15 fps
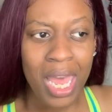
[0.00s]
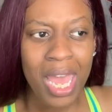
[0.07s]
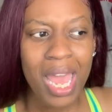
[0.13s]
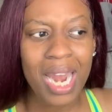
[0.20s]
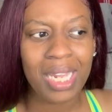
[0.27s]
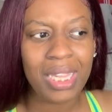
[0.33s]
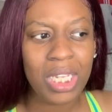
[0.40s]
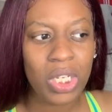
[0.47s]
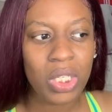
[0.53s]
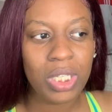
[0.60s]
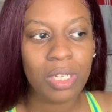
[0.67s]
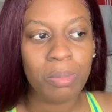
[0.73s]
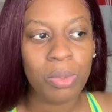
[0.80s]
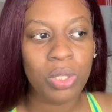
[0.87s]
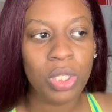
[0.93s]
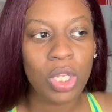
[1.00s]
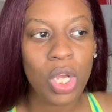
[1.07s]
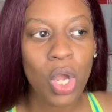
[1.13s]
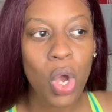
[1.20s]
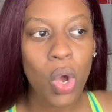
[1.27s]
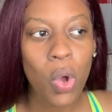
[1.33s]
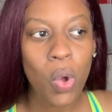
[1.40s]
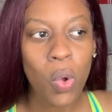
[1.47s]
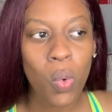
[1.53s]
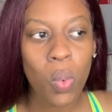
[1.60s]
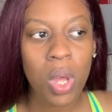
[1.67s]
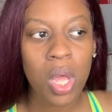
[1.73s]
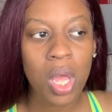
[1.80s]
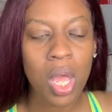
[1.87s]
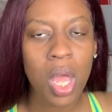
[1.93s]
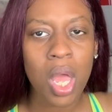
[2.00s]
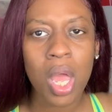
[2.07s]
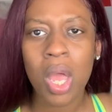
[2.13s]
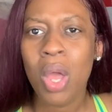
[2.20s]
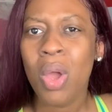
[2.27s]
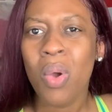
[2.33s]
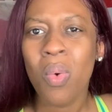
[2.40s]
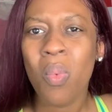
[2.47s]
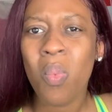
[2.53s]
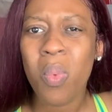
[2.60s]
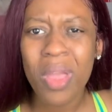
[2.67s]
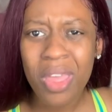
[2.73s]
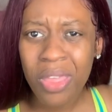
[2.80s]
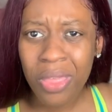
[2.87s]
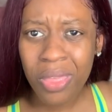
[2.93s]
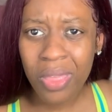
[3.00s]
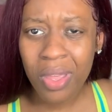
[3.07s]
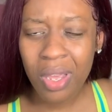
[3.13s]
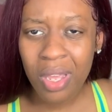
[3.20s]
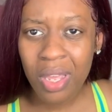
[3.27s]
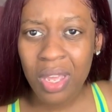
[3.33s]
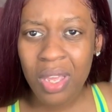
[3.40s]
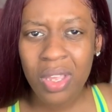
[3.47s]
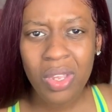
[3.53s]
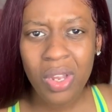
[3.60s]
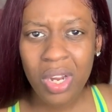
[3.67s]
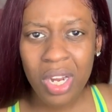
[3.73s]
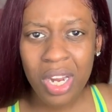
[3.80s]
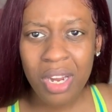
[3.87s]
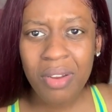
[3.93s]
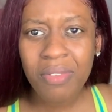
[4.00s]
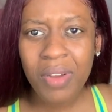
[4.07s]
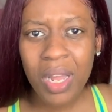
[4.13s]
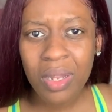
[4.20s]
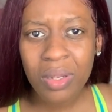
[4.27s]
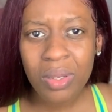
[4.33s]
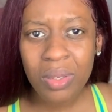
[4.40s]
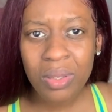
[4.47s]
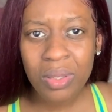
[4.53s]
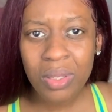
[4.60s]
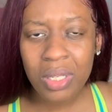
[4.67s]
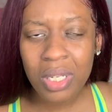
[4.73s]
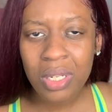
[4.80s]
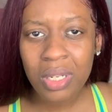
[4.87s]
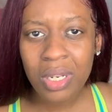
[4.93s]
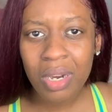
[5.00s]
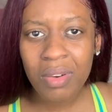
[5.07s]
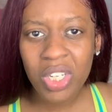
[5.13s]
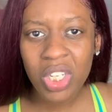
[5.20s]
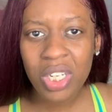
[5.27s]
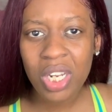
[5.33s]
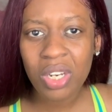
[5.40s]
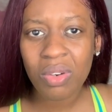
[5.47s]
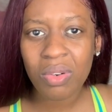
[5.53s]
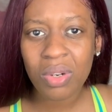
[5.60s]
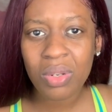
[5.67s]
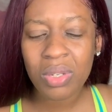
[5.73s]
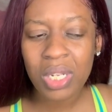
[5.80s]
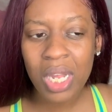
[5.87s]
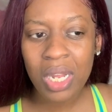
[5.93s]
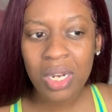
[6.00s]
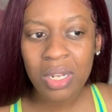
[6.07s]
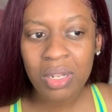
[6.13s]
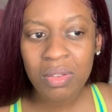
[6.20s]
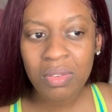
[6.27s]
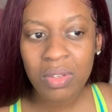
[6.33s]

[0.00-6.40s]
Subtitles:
I think you're supposed to go with your hair follicles in the direction that it grows out of.